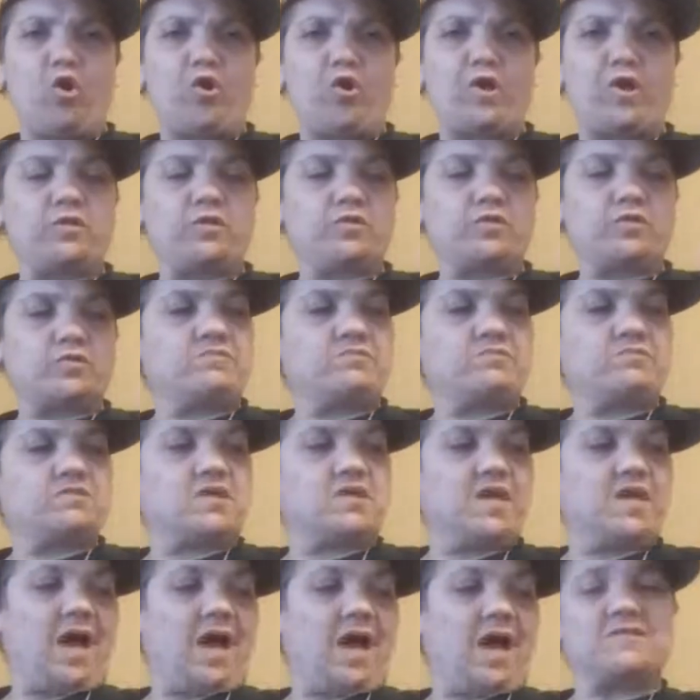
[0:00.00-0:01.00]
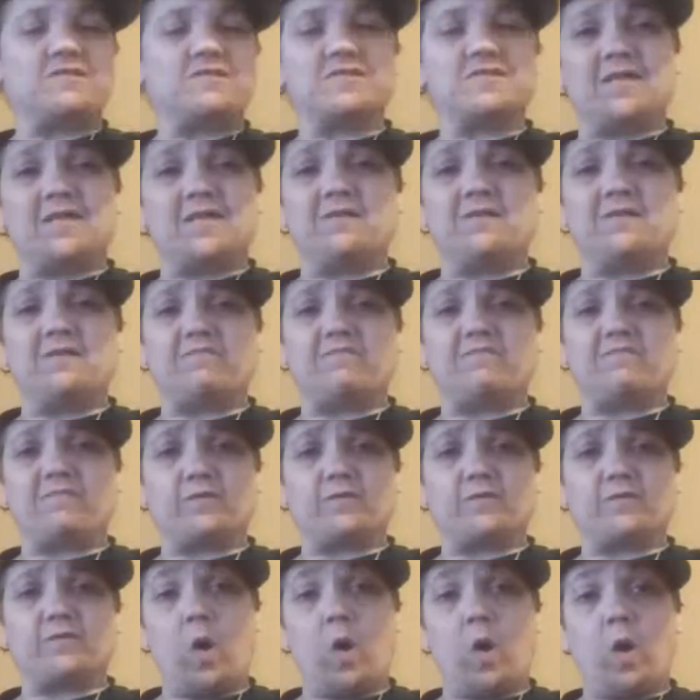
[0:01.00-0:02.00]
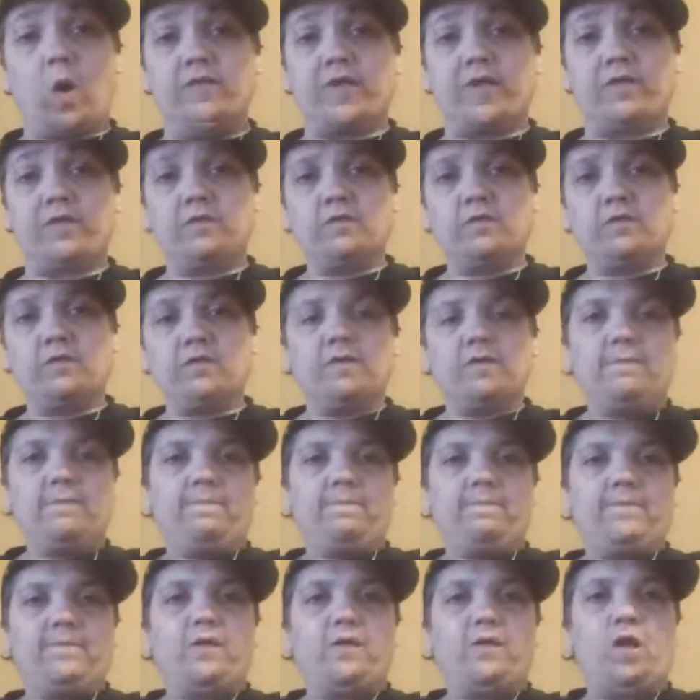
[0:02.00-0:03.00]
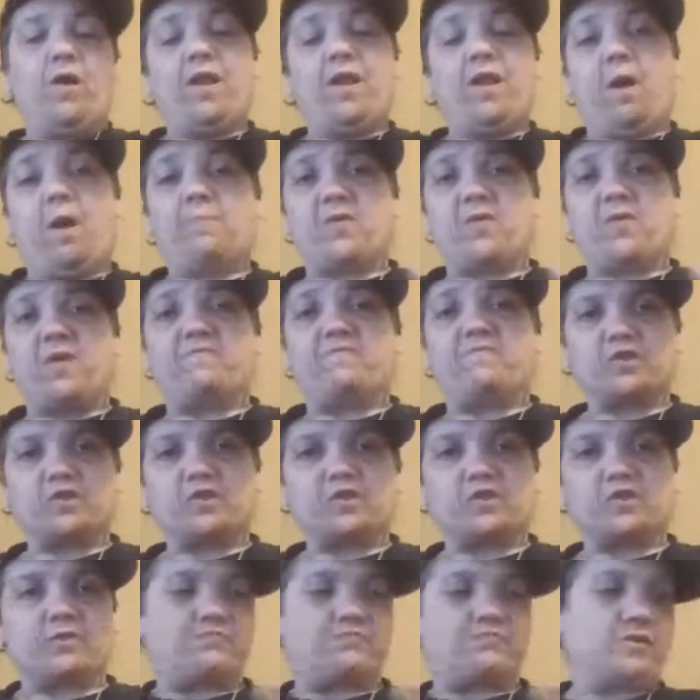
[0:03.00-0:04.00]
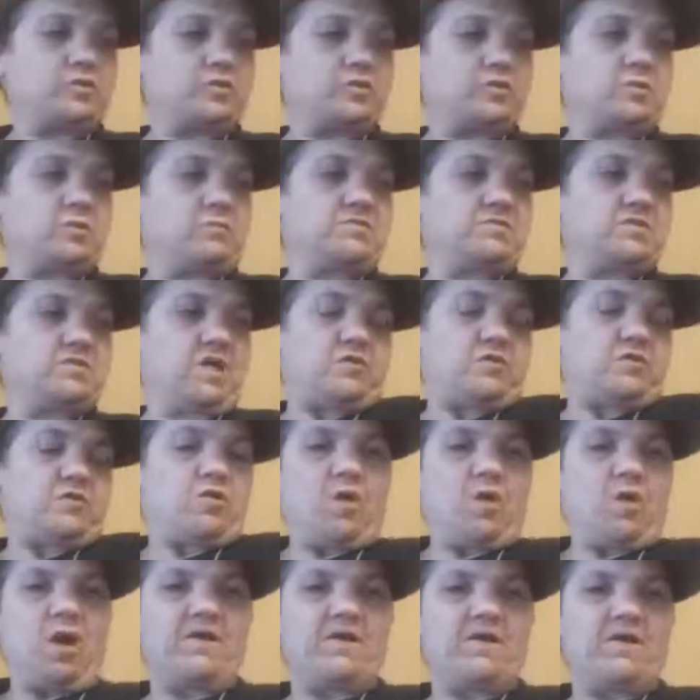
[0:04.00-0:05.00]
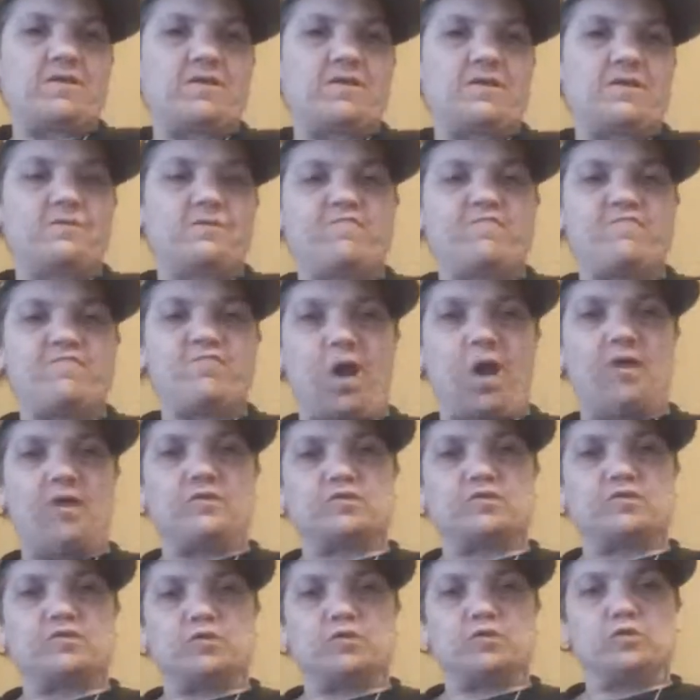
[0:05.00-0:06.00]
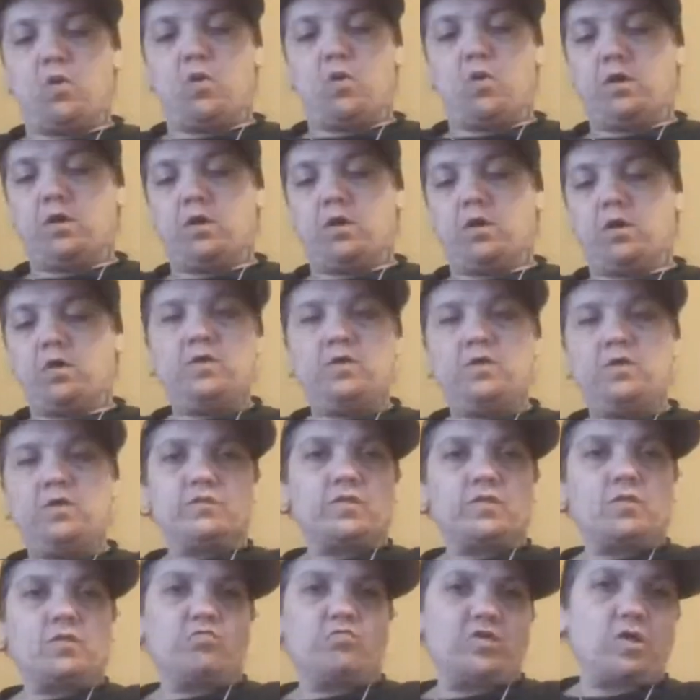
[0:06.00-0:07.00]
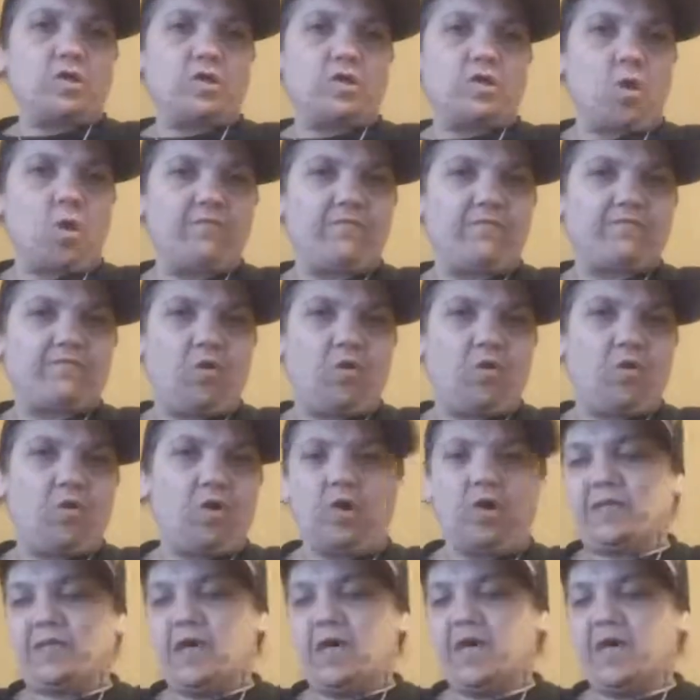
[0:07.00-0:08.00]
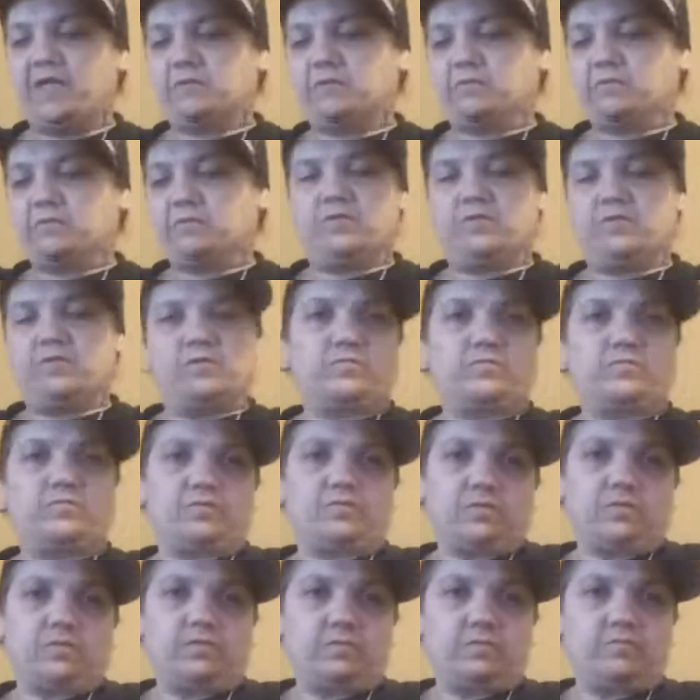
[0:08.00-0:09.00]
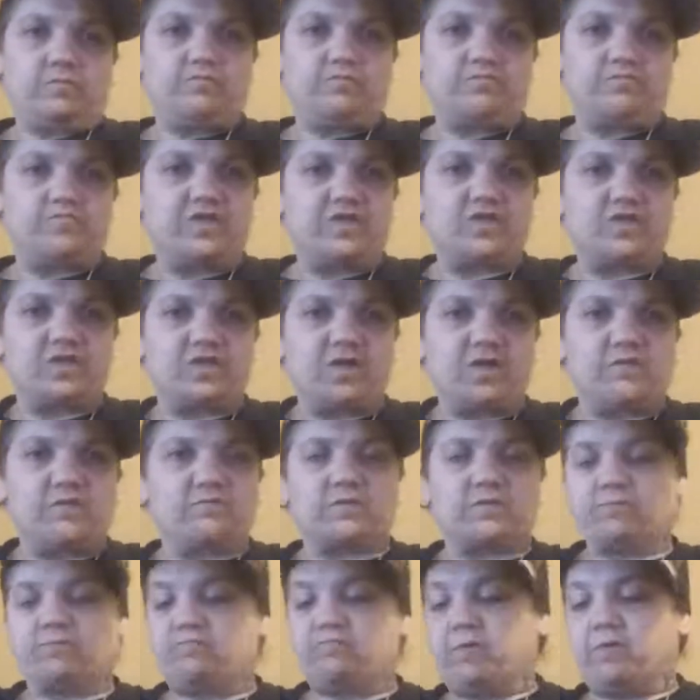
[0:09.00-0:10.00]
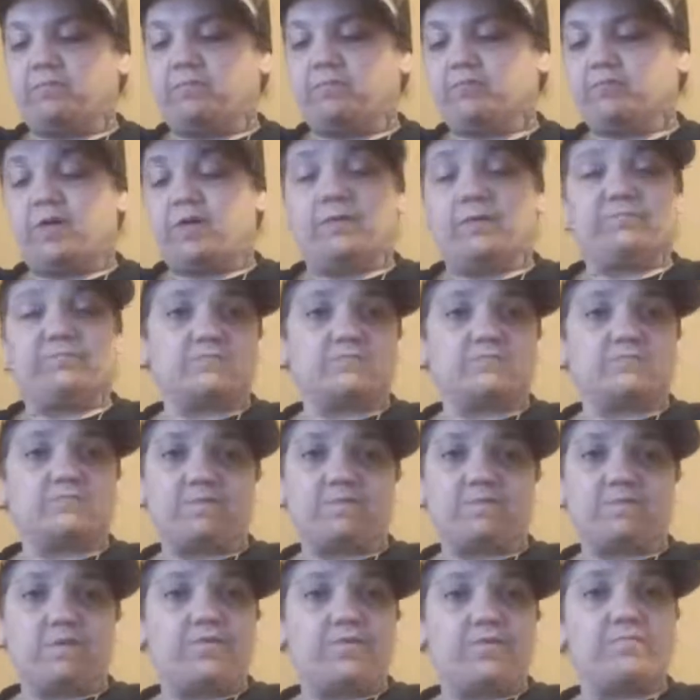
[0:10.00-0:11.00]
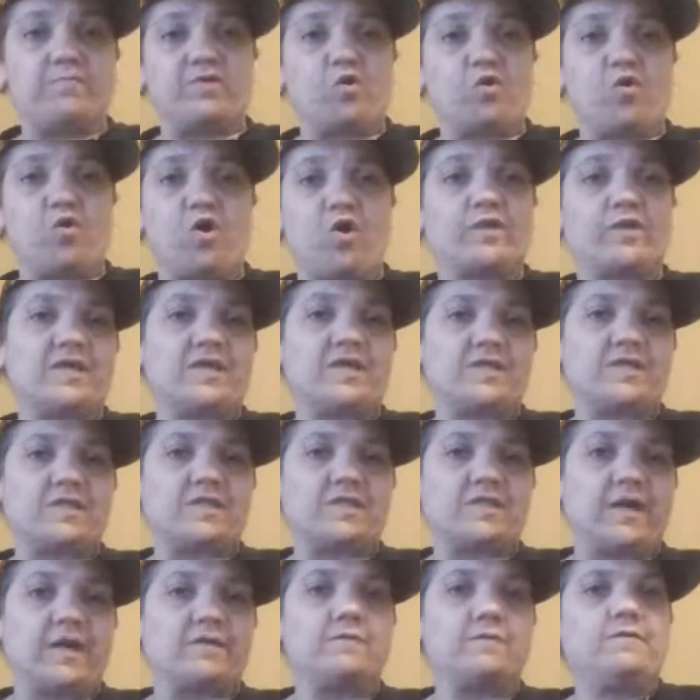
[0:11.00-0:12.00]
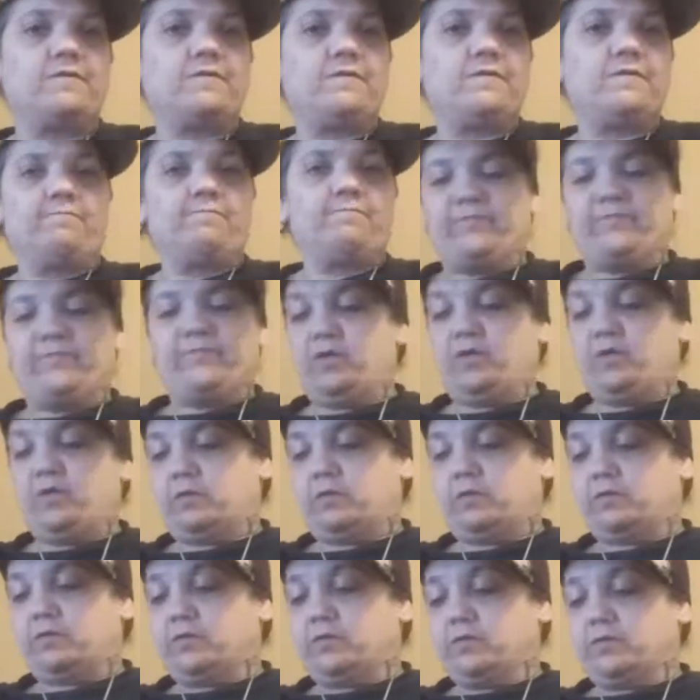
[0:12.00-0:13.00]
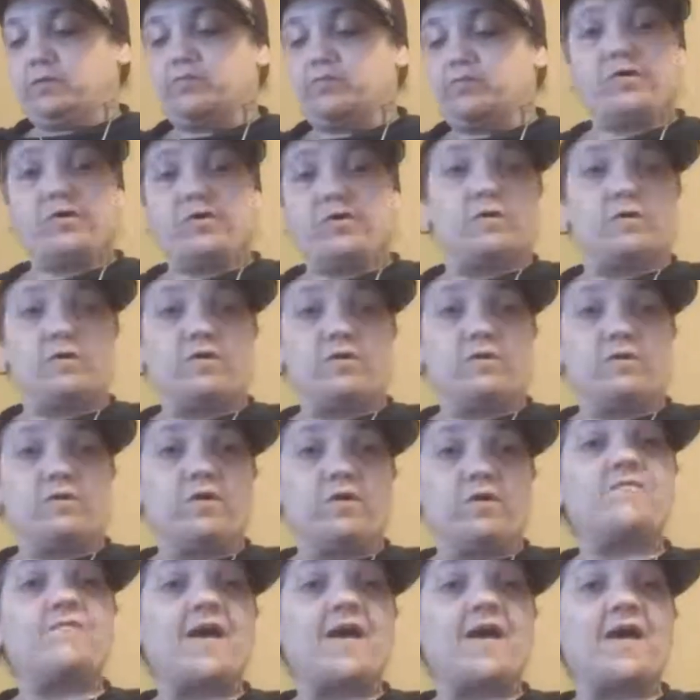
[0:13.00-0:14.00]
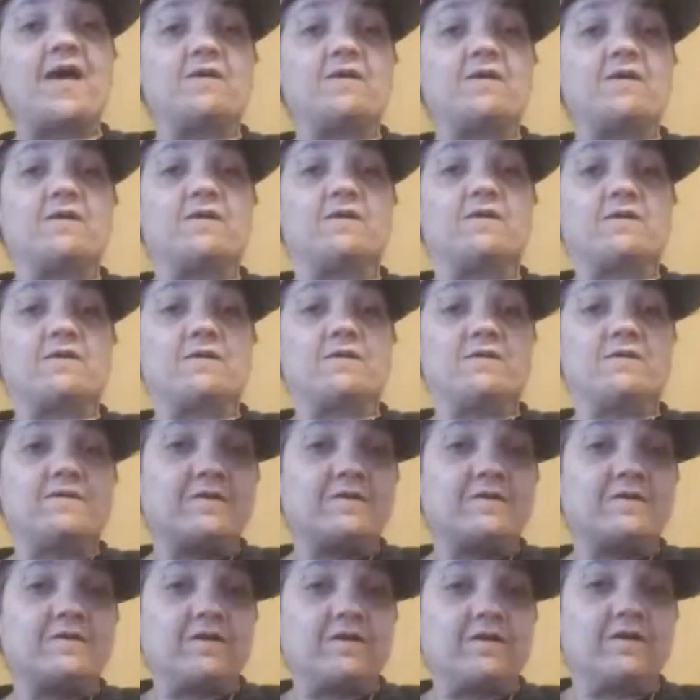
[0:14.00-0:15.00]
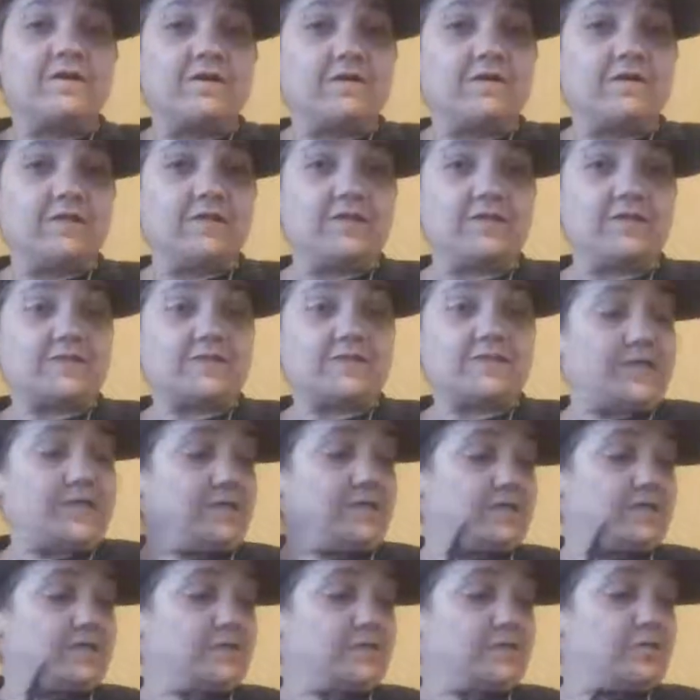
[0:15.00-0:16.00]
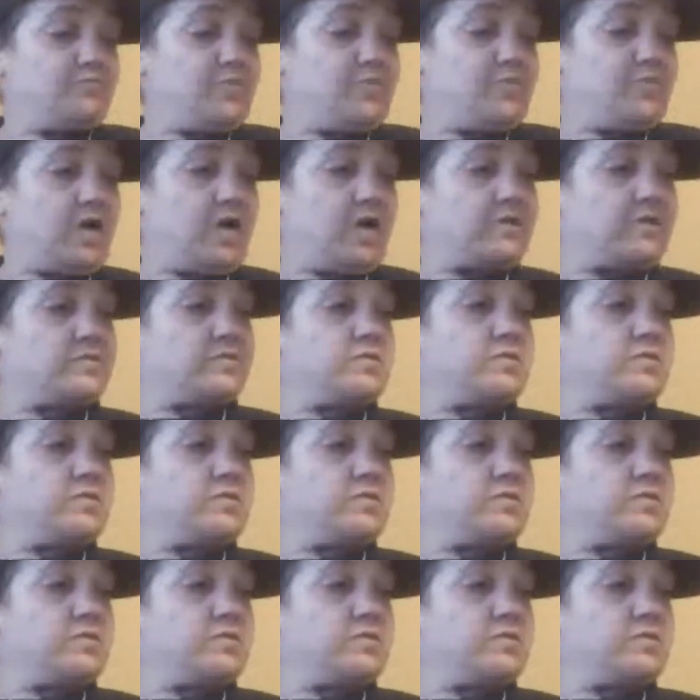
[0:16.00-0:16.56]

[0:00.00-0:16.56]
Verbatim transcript: So I was like, I'll sell it for twenty, you know, and I'll pay for the shipping. So I was like, you know, I'll make it a few dollars lower than what they're going for online. You know, to be generous with people. I'm just very big hearted like that. You know, but um, enough of that. Let's get into this box.